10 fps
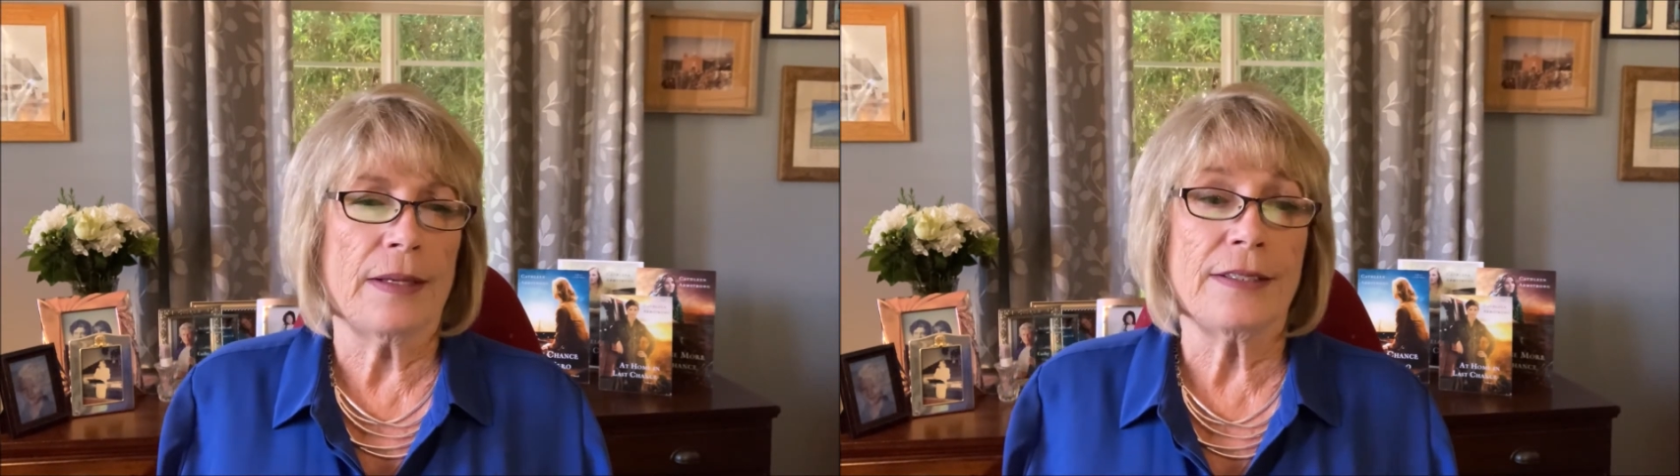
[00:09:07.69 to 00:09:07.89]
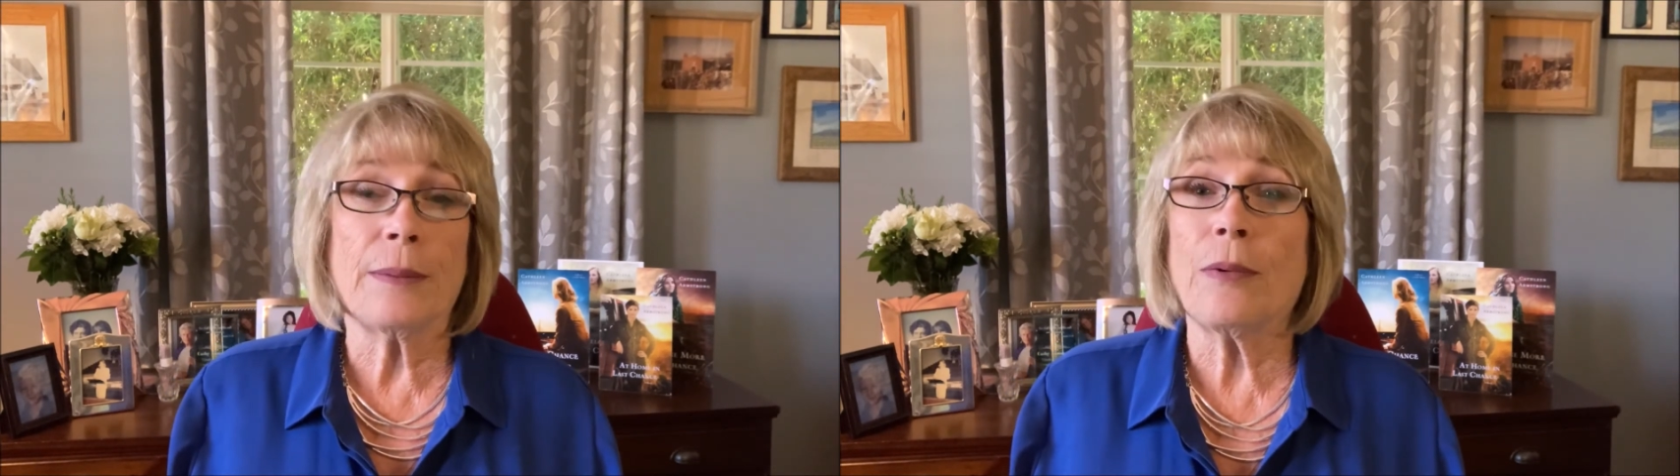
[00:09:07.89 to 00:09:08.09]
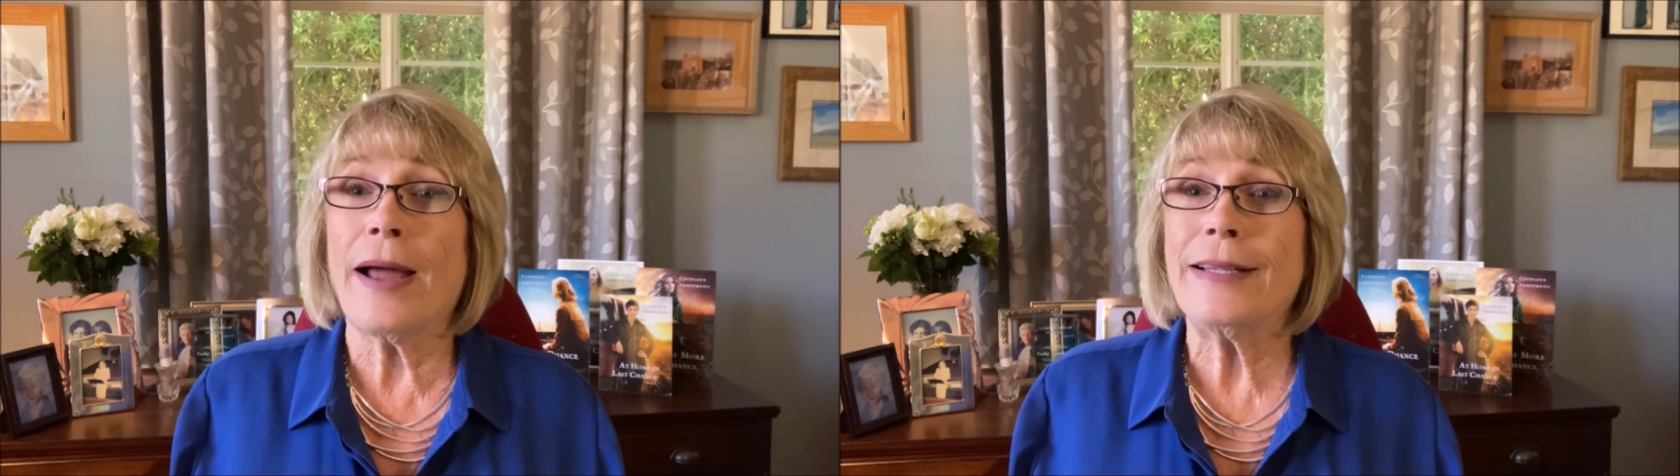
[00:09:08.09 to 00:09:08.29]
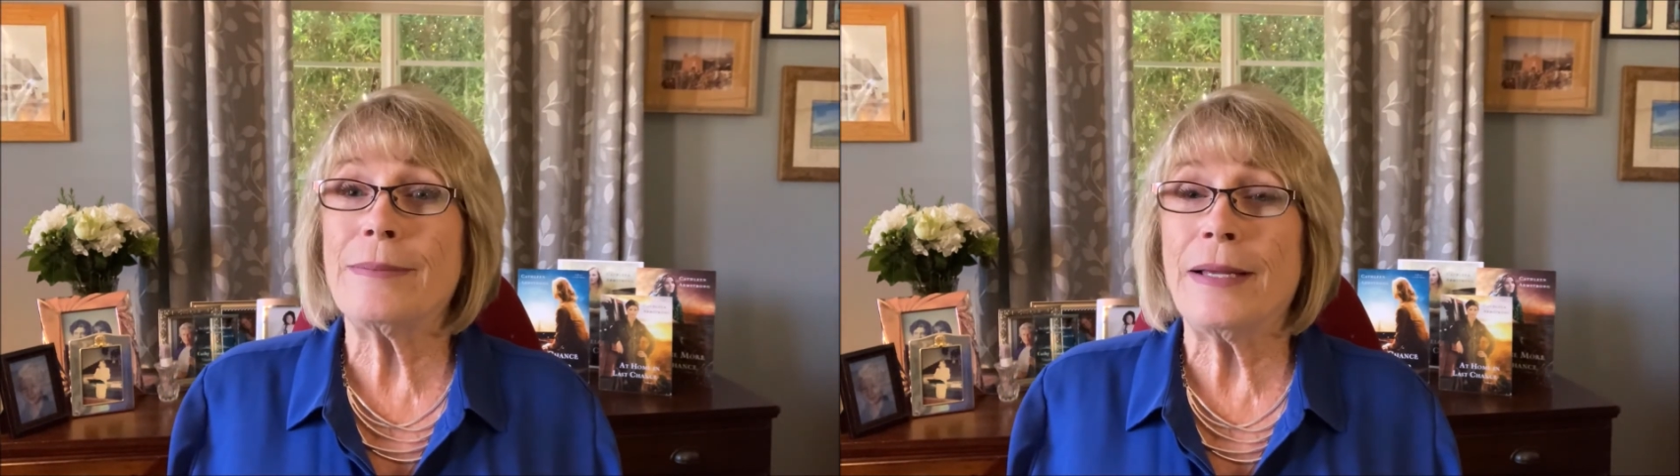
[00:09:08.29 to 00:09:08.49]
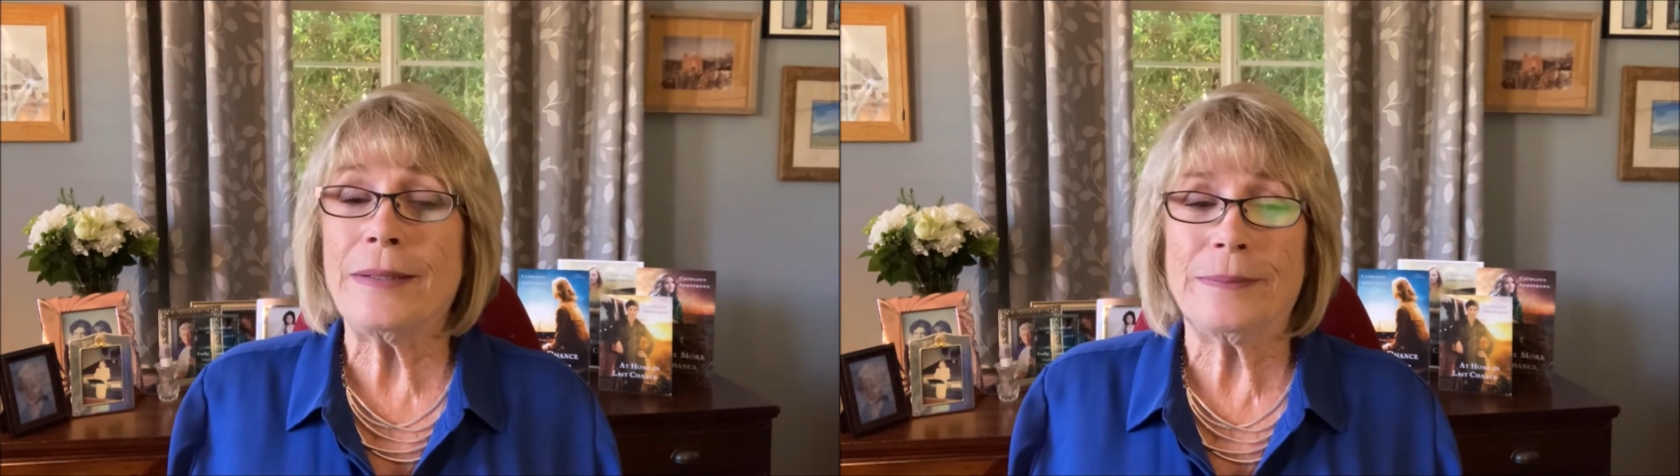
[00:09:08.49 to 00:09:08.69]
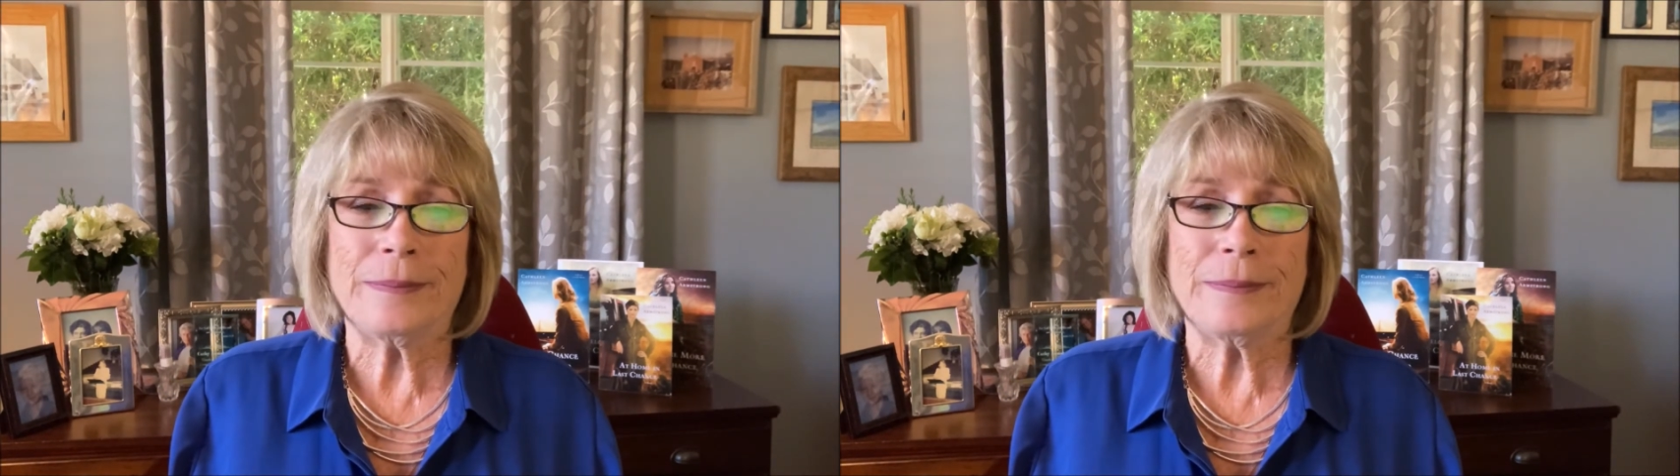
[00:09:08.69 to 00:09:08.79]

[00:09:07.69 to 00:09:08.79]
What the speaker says: Surprise me.